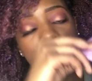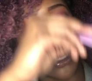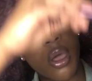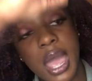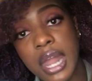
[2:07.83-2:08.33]
I'm
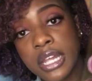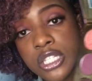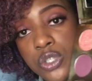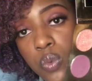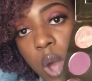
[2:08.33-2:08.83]
gonna go ahead
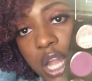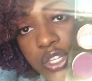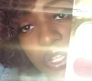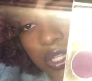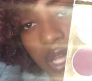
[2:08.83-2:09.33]
and
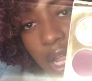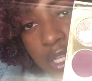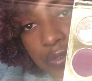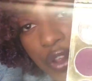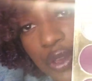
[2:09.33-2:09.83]
swatch these
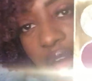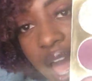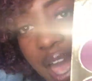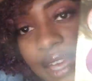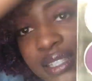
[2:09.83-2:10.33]
colors for you
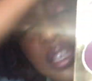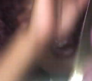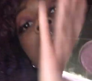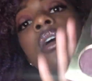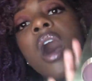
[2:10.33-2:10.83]
guys
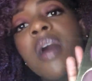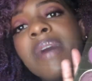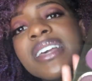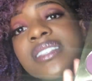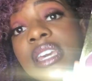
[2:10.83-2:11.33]
on
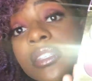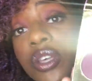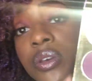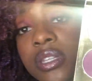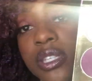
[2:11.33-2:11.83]
my skin,
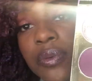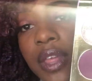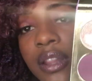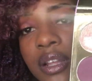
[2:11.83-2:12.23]
so you can see what they